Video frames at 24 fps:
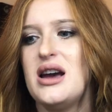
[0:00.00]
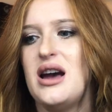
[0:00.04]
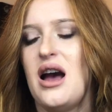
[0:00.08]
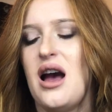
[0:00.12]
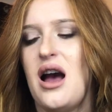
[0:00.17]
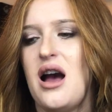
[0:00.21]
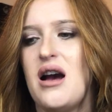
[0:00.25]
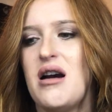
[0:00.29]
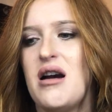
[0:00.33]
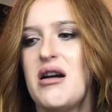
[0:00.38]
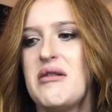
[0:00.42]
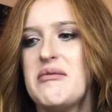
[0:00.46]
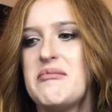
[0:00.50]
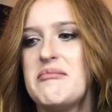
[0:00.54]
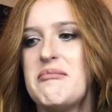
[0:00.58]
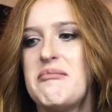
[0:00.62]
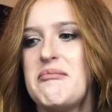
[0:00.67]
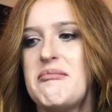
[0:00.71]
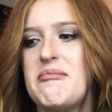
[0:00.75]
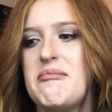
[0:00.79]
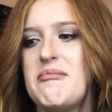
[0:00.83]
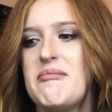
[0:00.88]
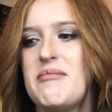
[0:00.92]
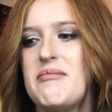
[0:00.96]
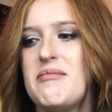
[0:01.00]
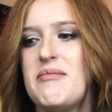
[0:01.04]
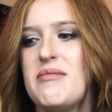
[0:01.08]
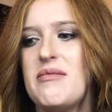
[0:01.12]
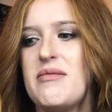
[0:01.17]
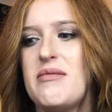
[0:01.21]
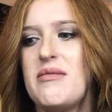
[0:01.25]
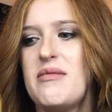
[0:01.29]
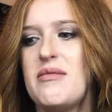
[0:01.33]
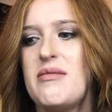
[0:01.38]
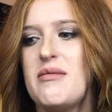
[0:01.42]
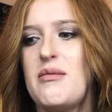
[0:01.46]
when
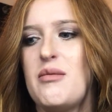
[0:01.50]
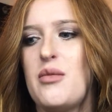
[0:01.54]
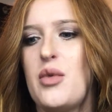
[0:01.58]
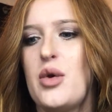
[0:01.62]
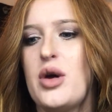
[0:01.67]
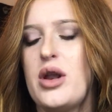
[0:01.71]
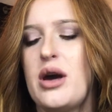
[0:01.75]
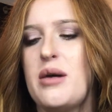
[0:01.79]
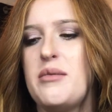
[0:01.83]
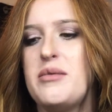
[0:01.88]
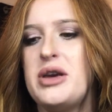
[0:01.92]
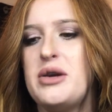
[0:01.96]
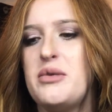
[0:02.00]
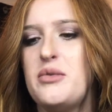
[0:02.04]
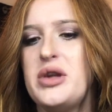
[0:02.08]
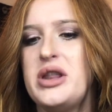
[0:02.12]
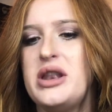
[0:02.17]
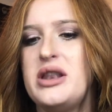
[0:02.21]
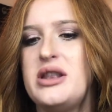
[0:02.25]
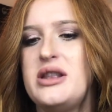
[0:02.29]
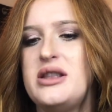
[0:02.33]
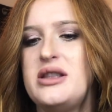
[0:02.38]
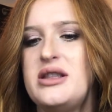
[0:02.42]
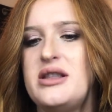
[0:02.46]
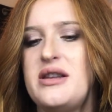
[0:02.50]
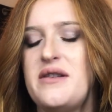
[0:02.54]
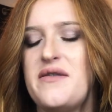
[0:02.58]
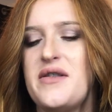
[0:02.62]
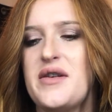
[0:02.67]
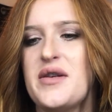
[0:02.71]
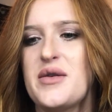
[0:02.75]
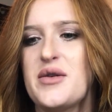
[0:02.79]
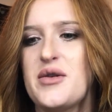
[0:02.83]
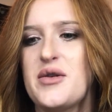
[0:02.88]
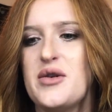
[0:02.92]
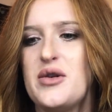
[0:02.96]
I'm with
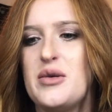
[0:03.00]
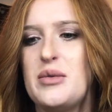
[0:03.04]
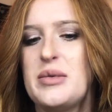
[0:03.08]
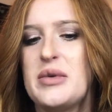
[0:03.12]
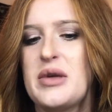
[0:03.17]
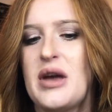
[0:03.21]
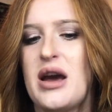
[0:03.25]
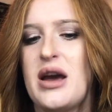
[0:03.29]
different groups,